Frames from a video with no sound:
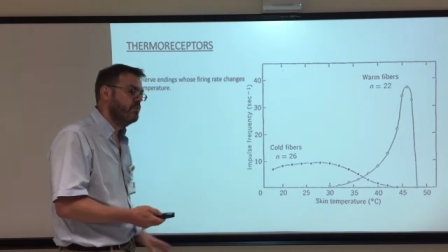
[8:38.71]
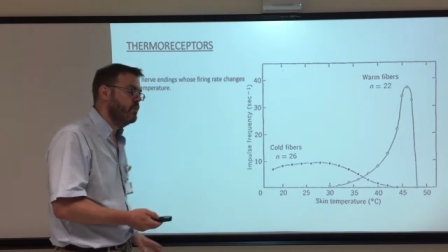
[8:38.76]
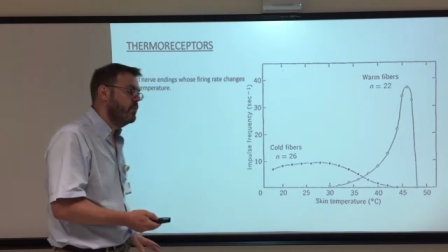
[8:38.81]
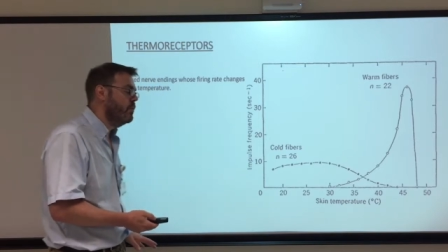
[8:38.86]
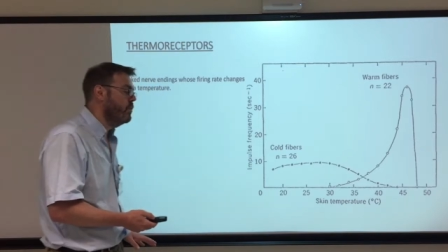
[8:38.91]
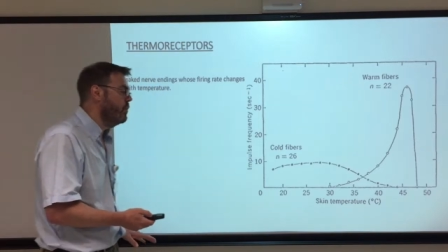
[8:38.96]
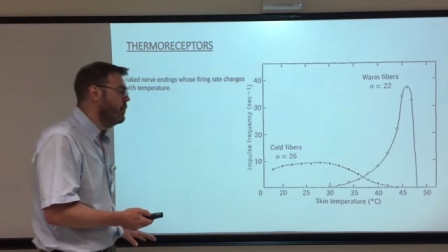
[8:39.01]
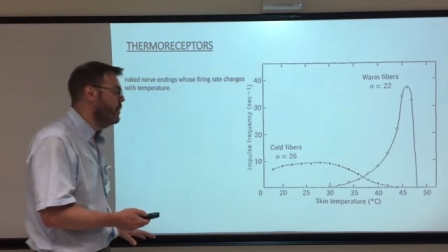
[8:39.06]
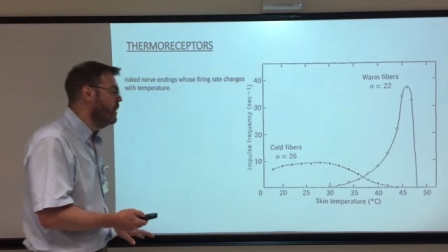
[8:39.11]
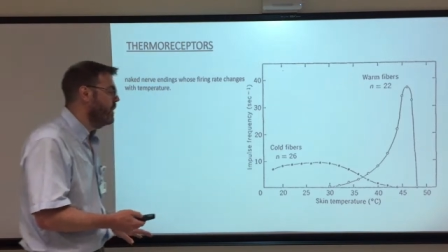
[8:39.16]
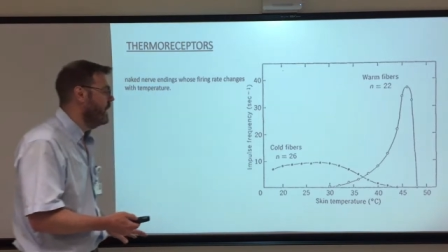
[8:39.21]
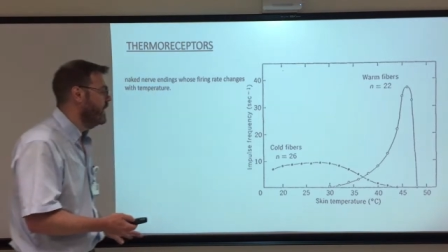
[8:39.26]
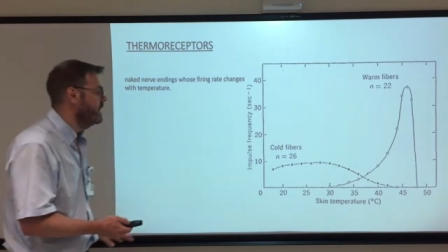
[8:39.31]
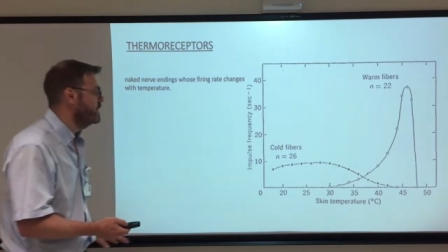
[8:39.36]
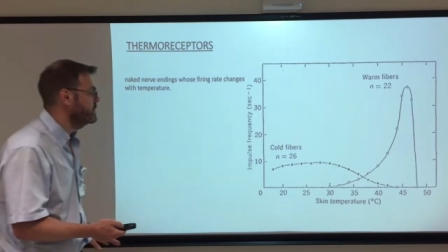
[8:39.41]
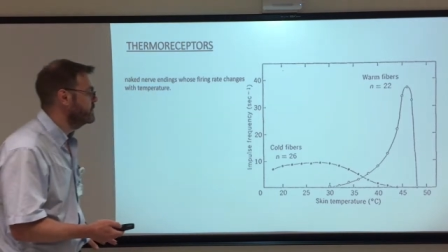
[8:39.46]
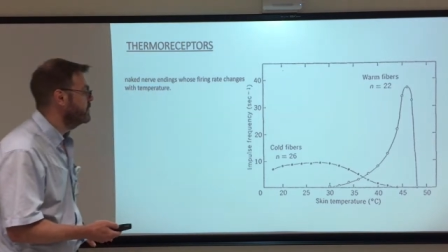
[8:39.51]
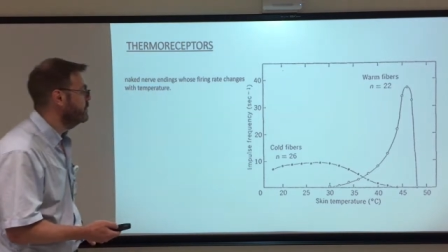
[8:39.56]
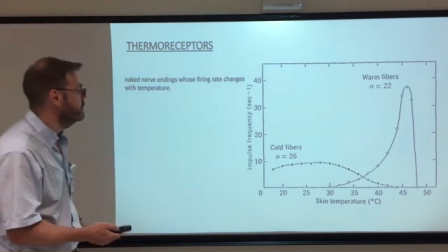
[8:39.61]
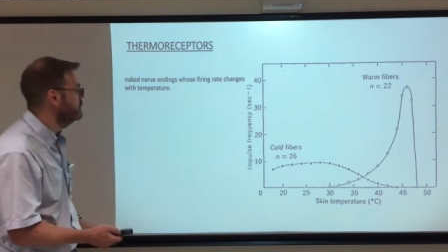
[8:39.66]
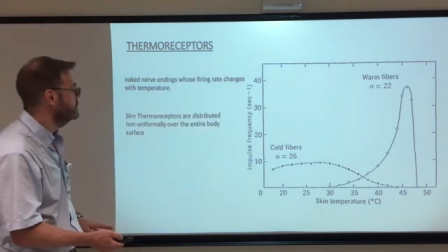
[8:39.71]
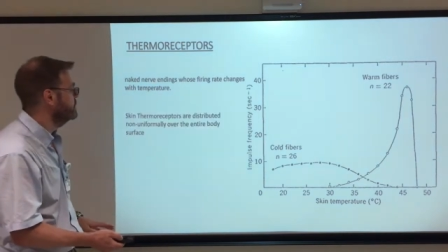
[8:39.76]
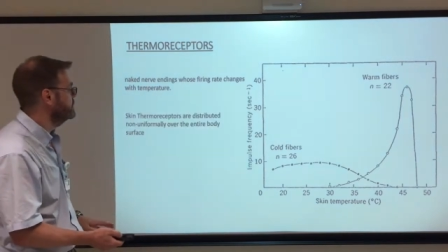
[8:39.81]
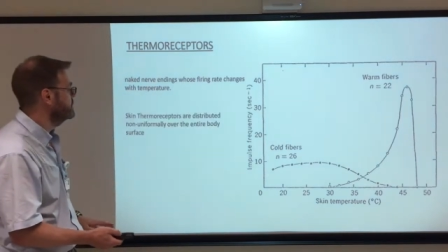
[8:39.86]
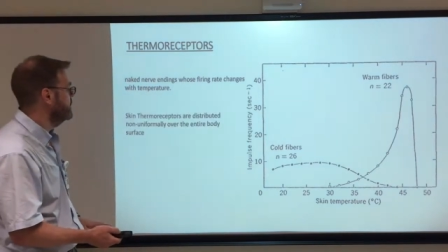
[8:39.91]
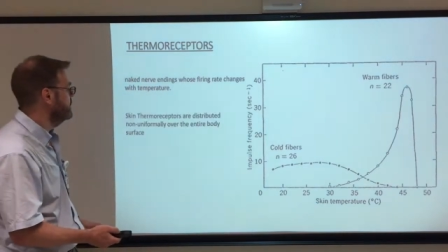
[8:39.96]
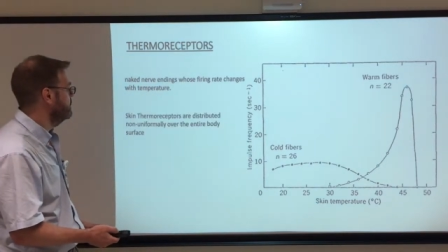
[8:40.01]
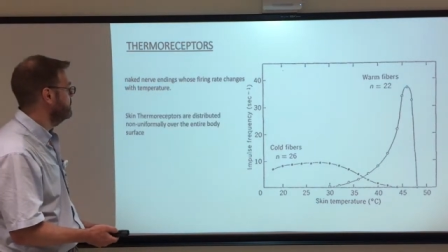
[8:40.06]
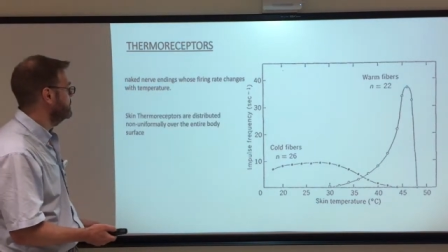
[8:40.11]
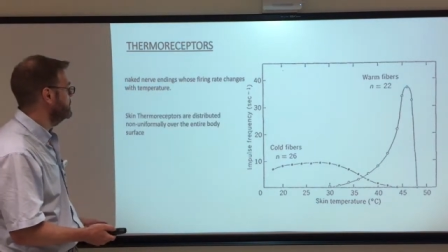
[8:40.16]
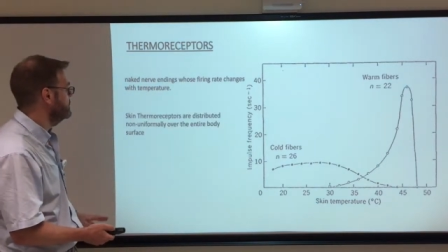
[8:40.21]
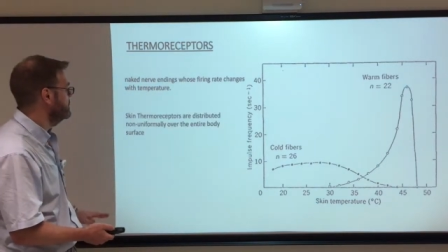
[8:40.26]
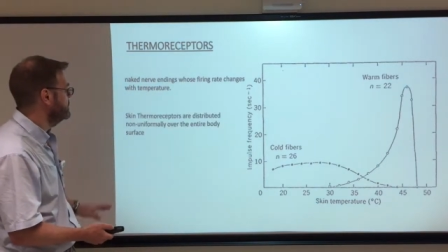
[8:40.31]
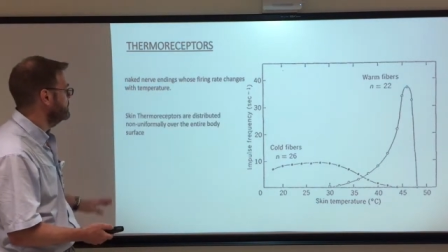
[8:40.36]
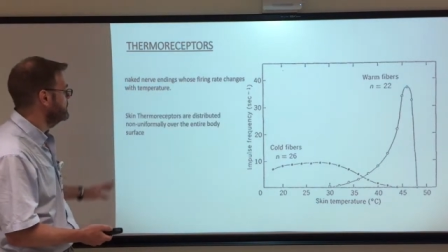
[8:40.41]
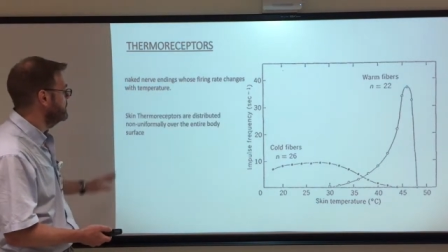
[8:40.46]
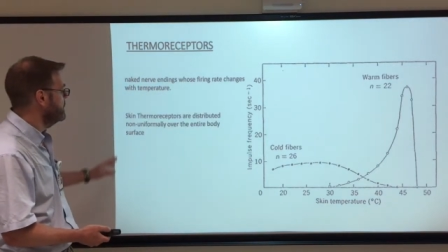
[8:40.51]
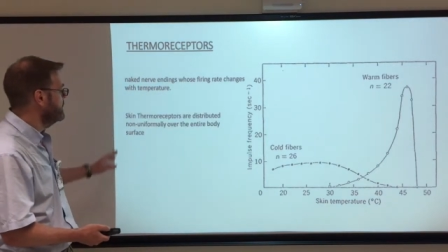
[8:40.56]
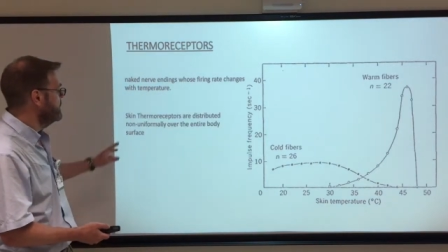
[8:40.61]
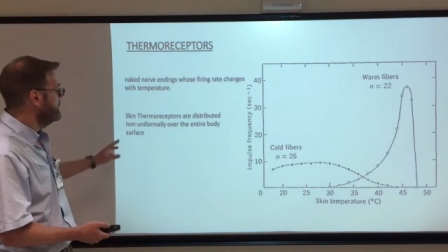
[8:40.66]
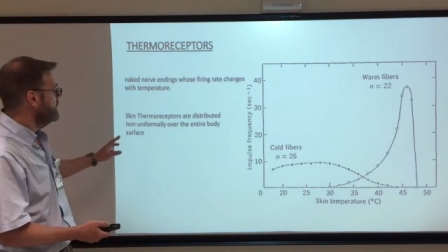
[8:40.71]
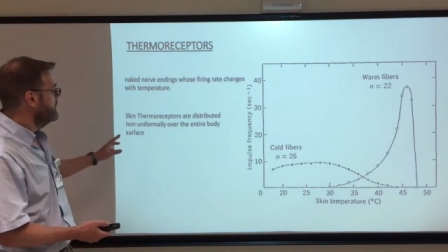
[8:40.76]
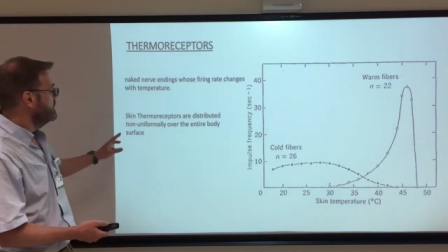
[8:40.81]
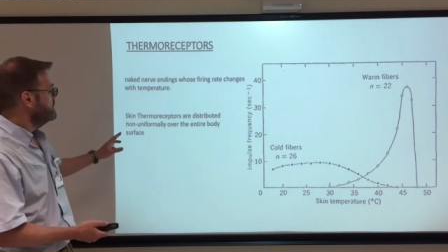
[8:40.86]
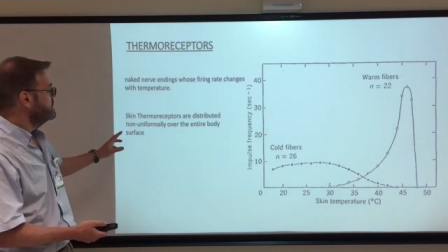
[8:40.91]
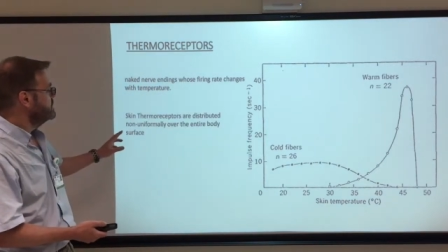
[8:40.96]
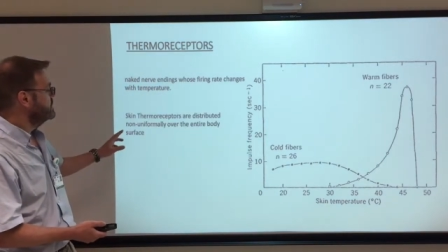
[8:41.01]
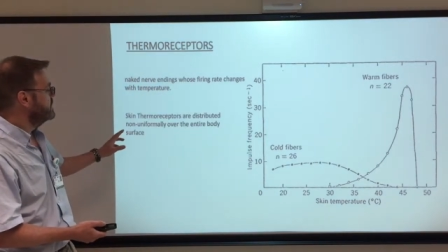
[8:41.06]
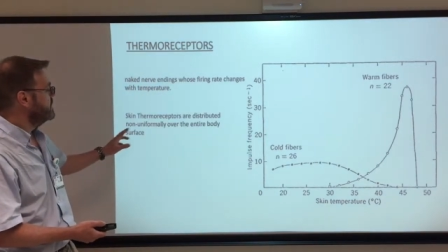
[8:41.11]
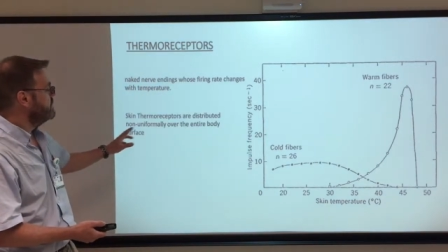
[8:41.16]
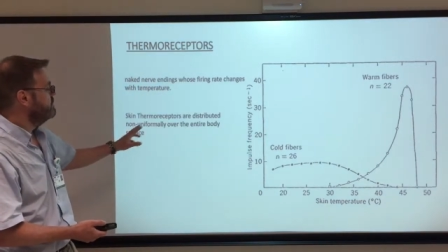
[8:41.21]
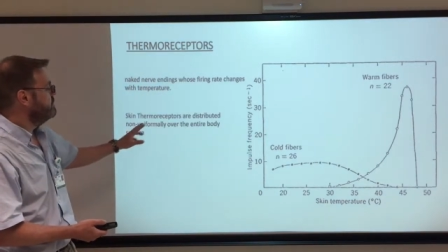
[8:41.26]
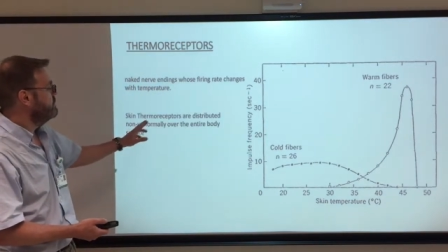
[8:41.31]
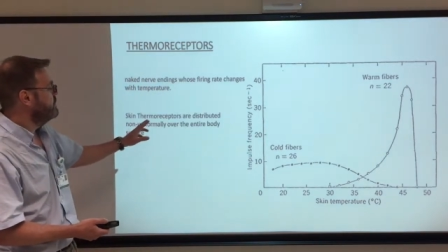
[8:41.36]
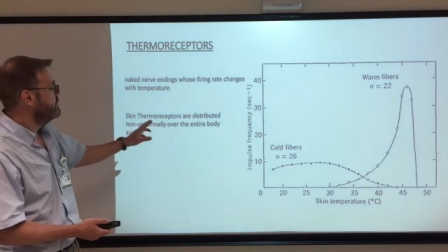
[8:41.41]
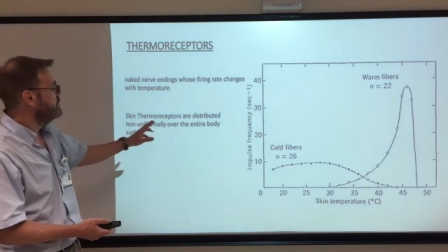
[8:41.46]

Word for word: more at colder temperatures. Skin